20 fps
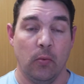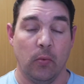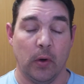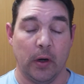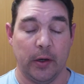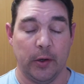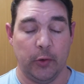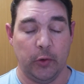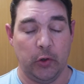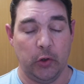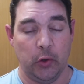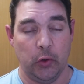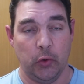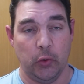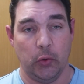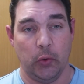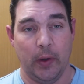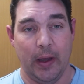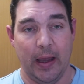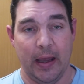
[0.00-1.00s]
we're going to
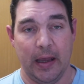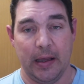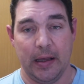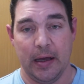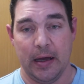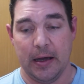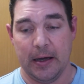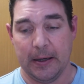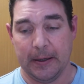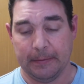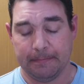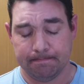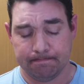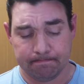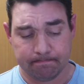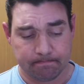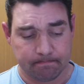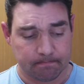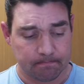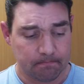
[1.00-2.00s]
do
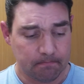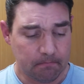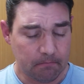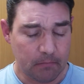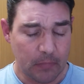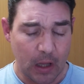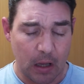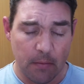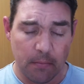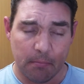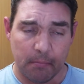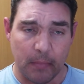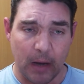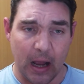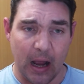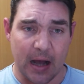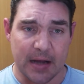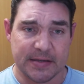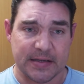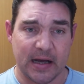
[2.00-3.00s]

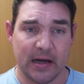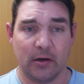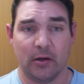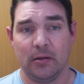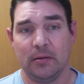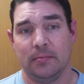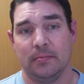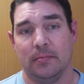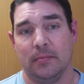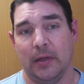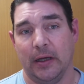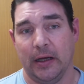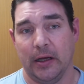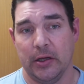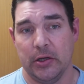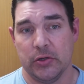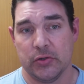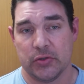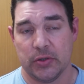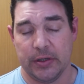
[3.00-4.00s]
my hot towel, like I
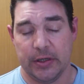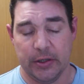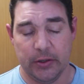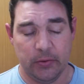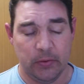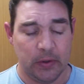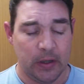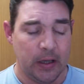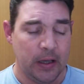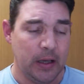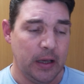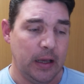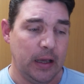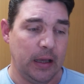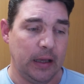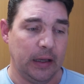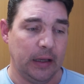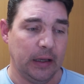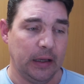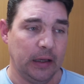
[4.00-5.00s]
usually do,
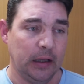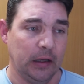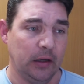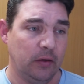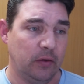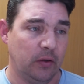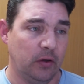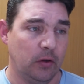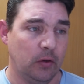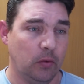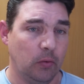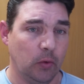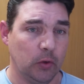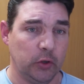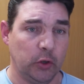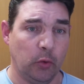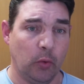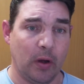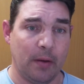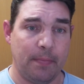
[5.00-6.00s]
and
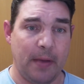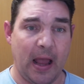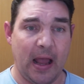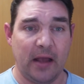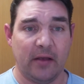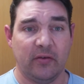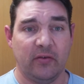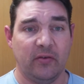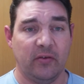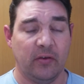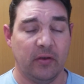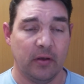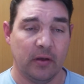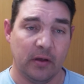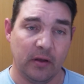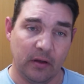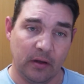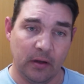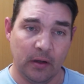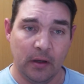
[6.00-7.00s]
we'll do one pass,
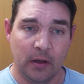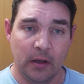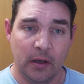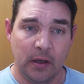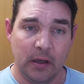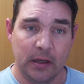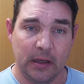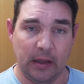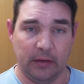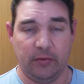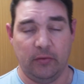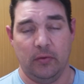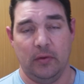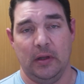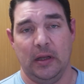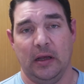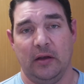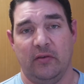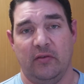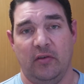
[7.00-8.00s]
get through
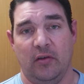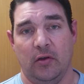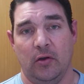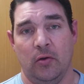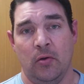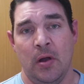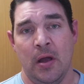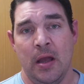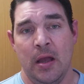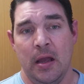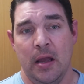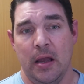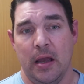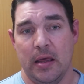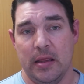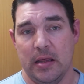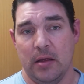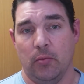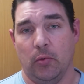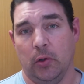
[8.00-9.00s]
the next two,
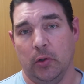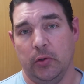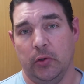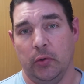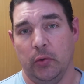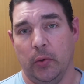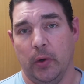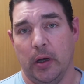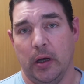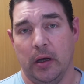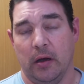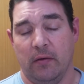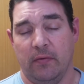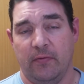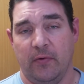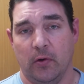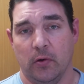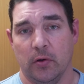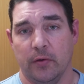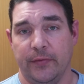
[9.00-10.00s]
and then we'll do a
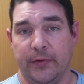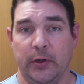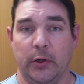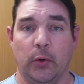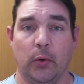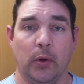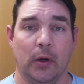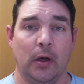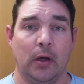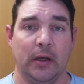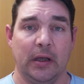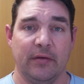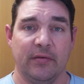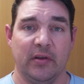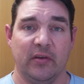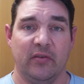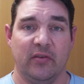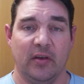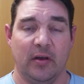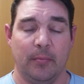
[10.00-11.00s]
full review where I'll give
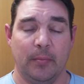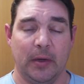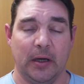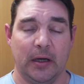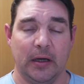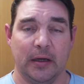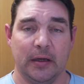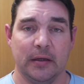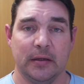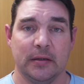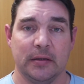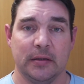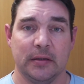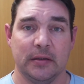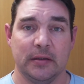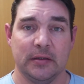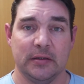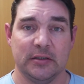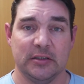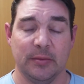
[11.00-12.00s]
it some
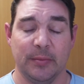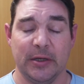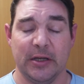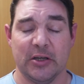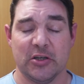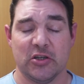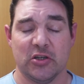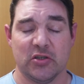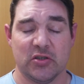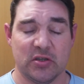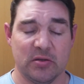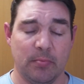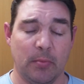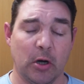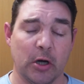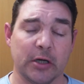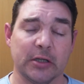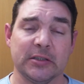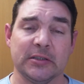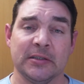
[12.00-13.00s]

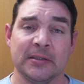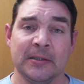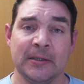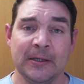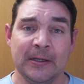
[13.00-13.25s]
marks.